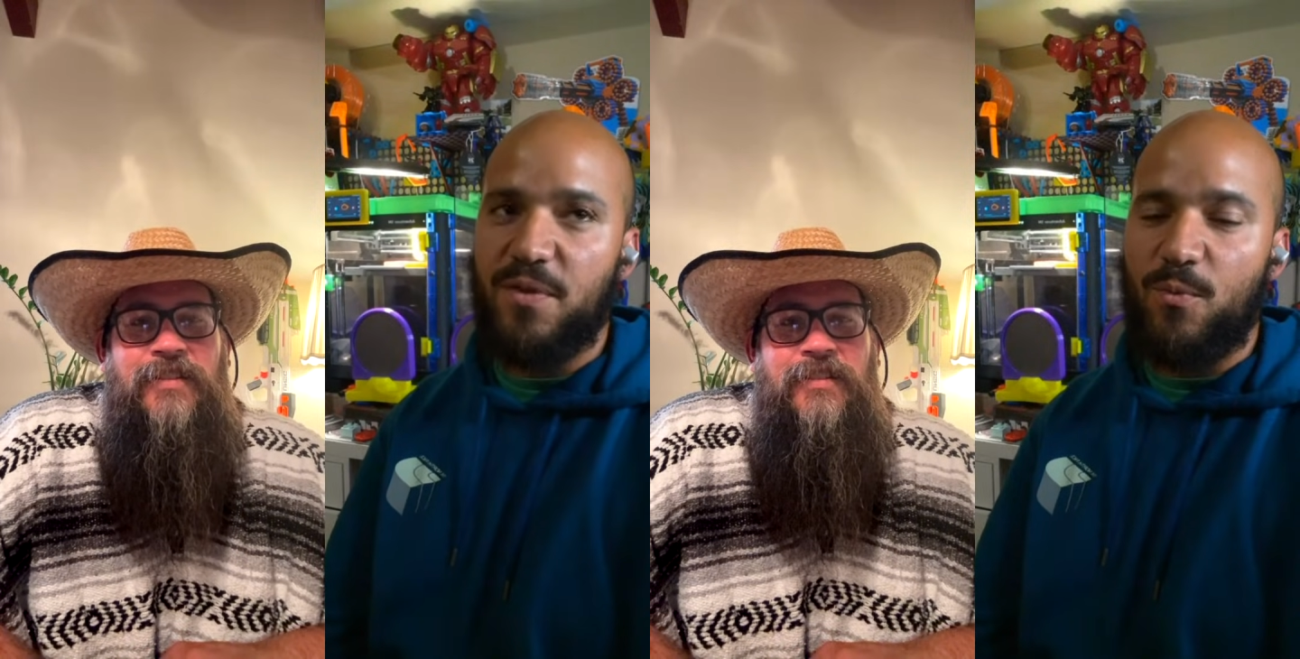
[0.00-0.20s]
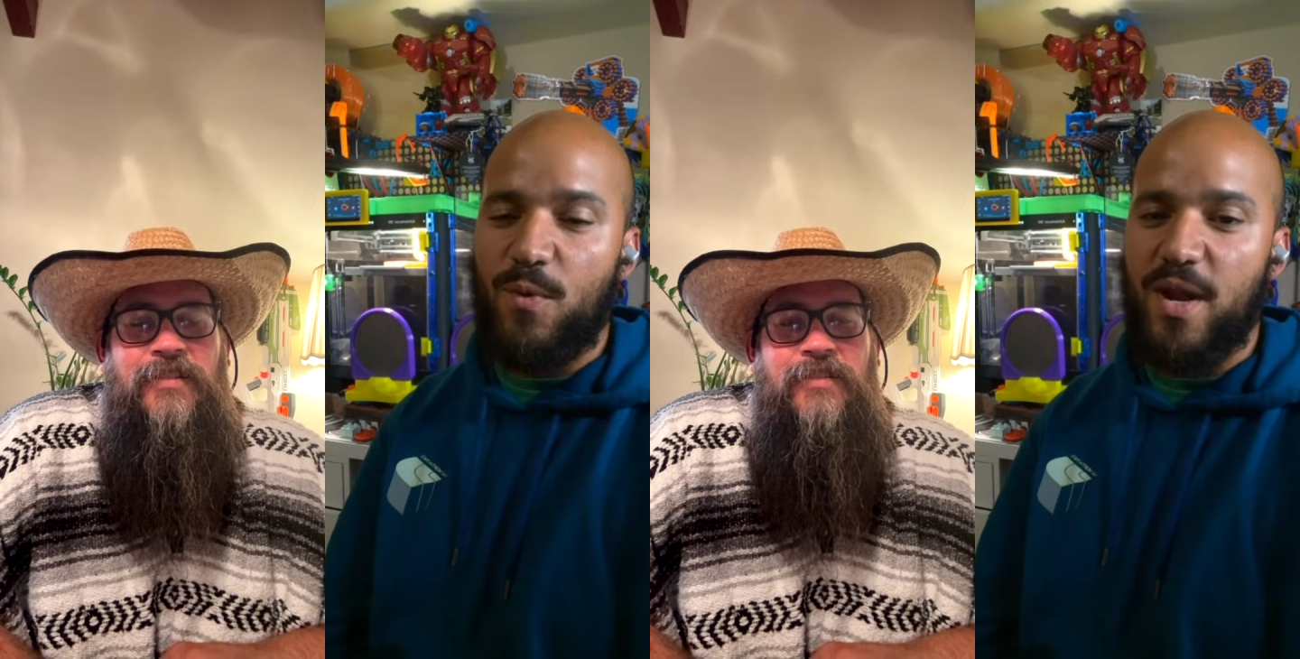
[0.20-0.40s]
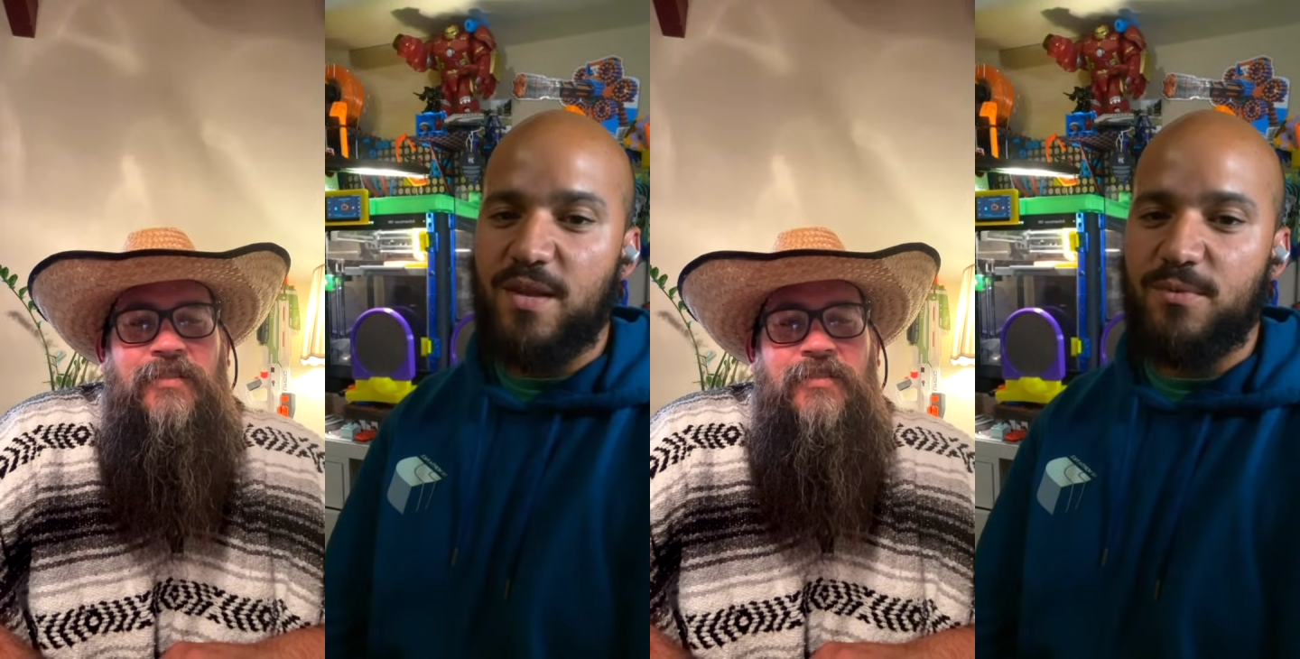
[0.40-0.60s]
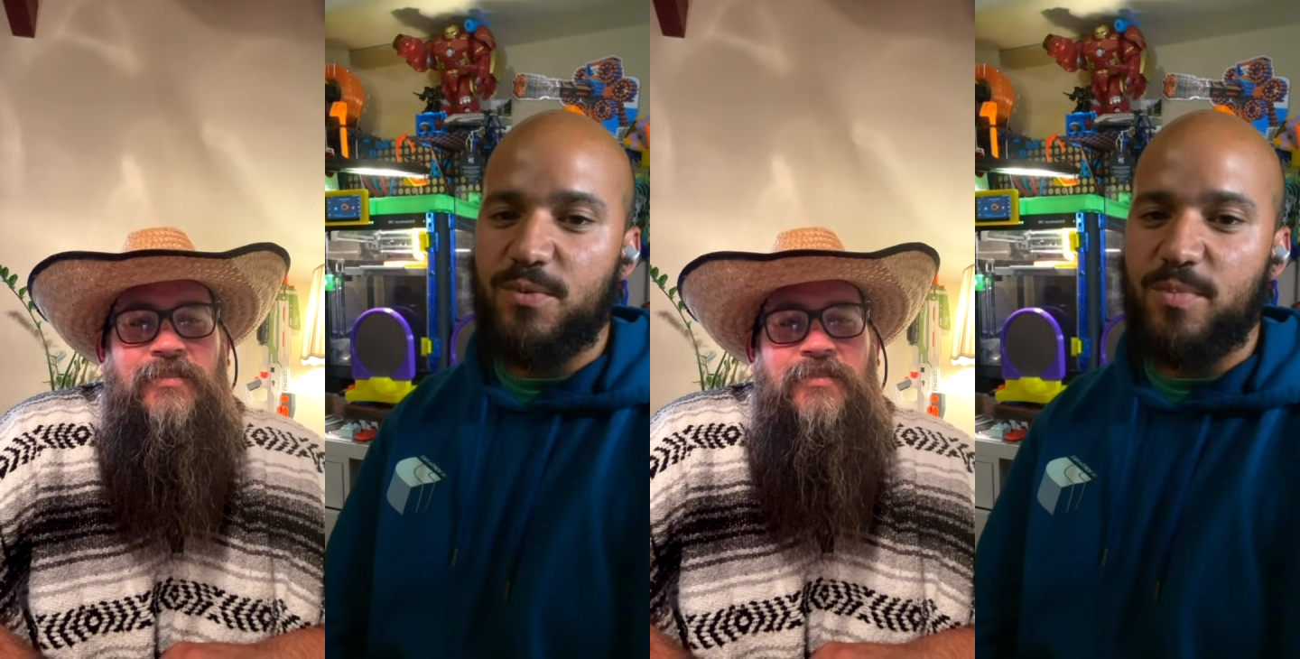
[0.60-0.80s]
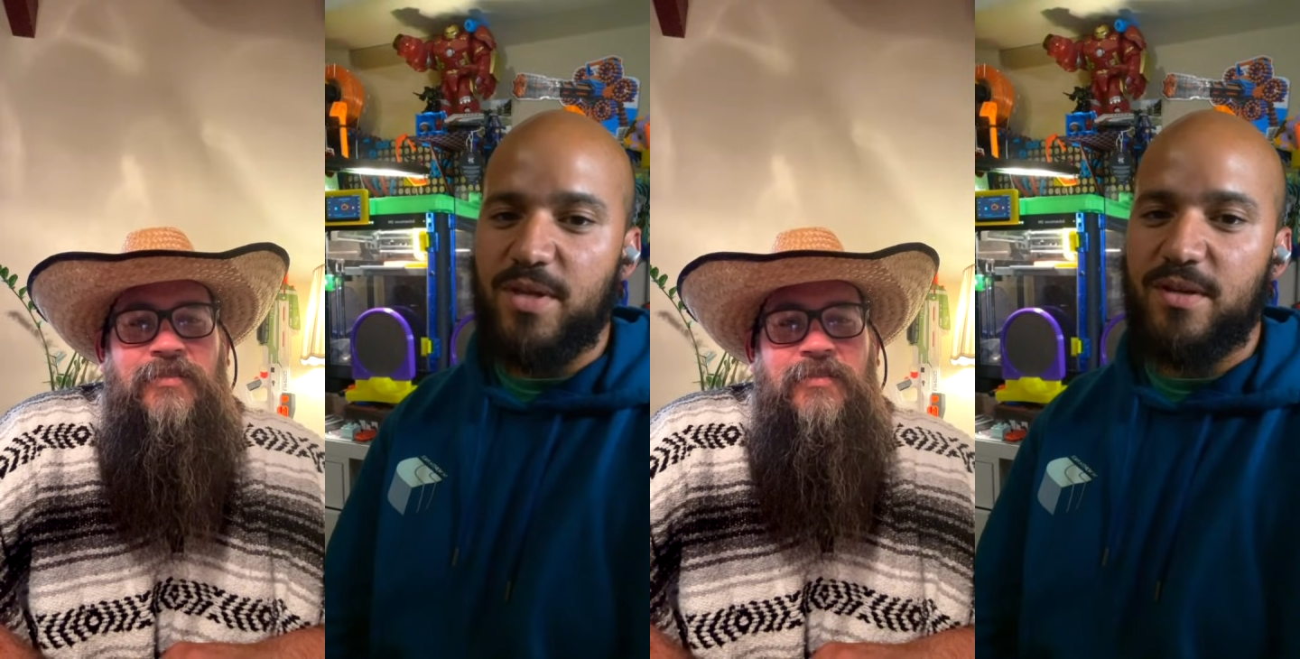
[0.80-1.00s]
if the
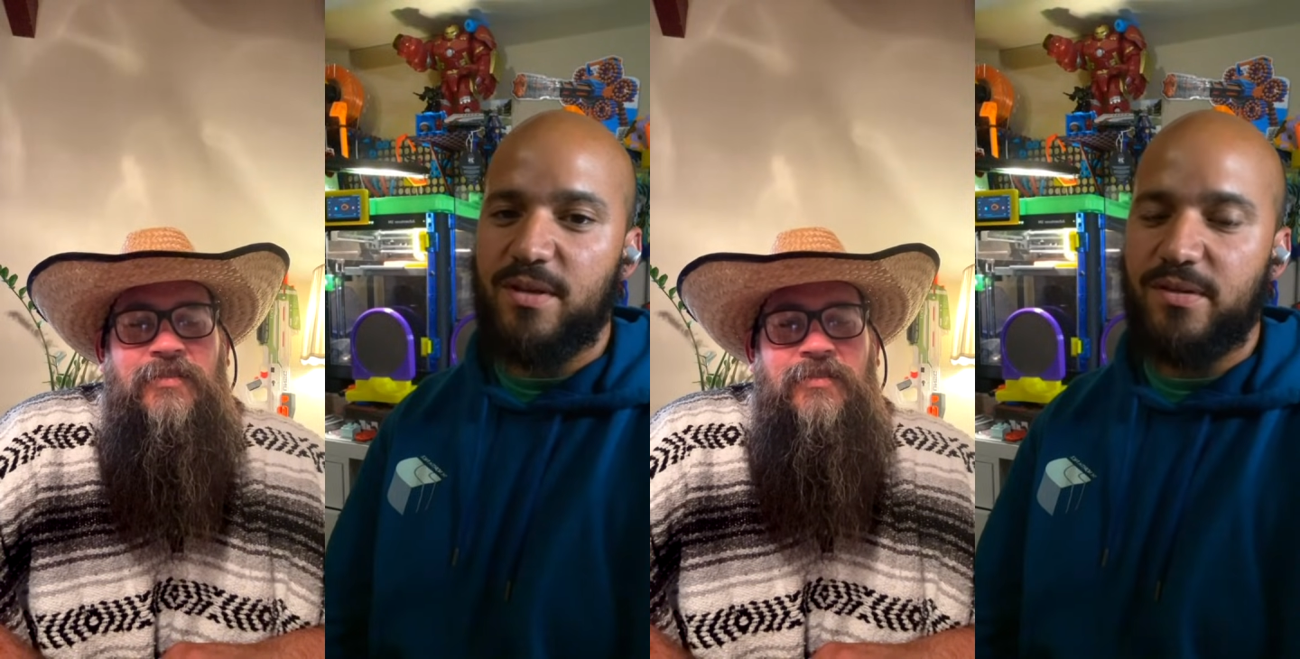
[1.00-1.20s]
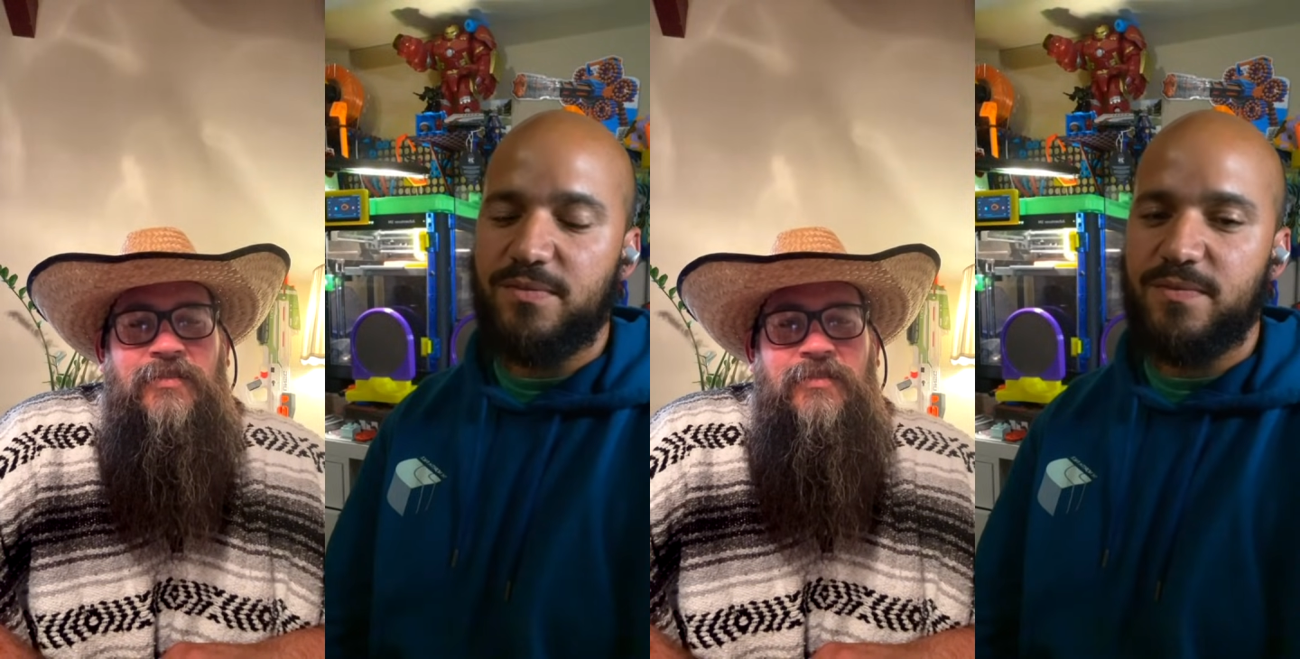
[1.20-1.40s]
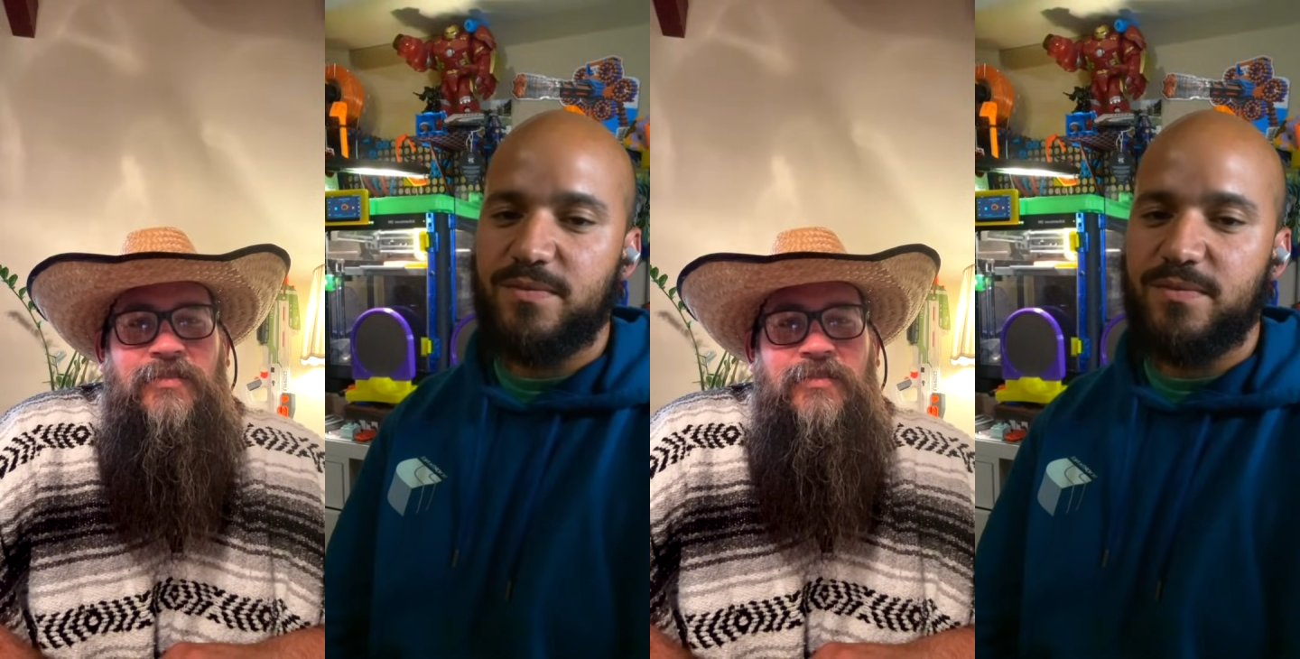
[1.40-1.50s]
weight would be enough